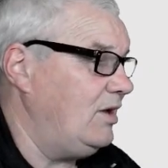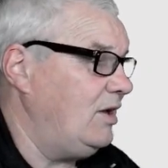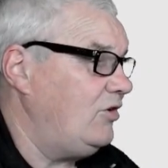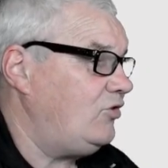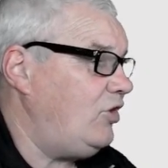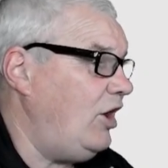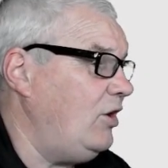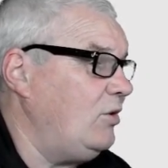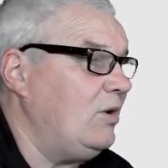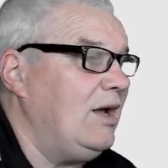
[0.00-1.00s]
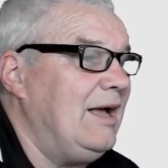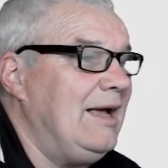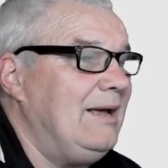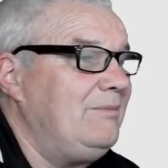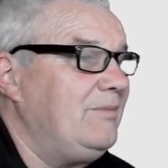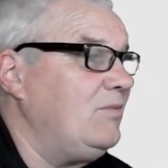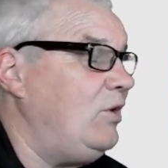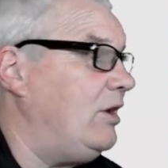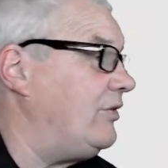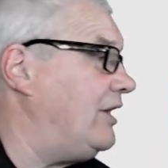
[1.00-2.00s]
So
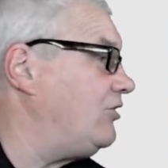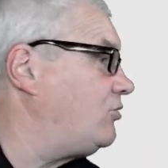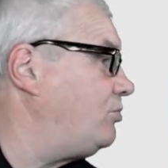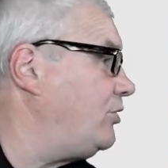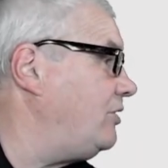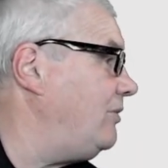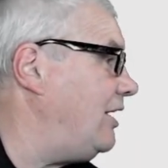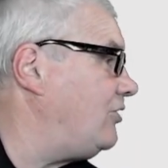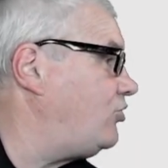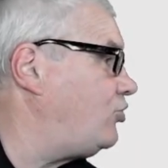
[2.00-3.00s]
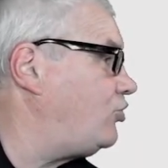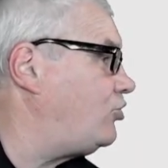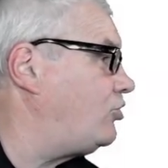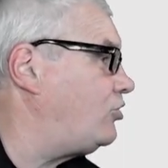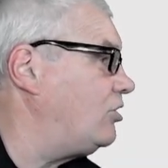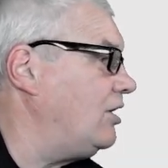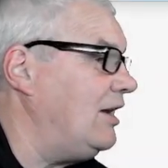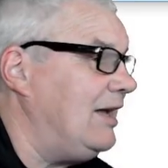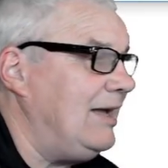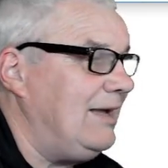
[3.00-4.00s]
that's pretty much
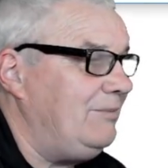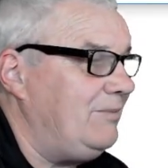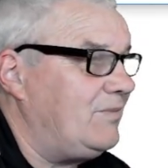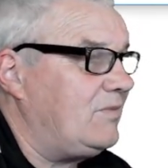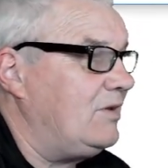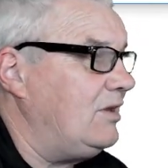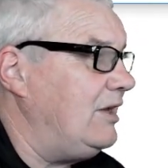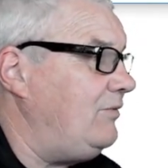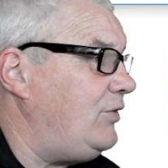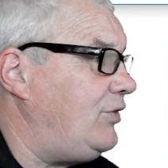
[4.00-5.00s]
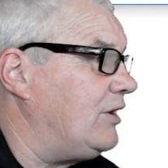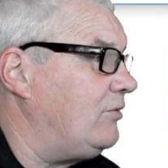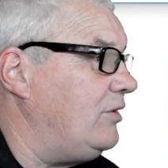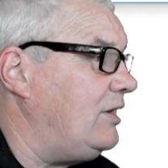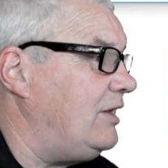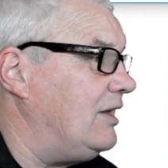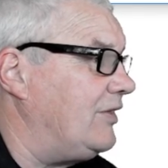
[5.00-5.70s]
everything, really.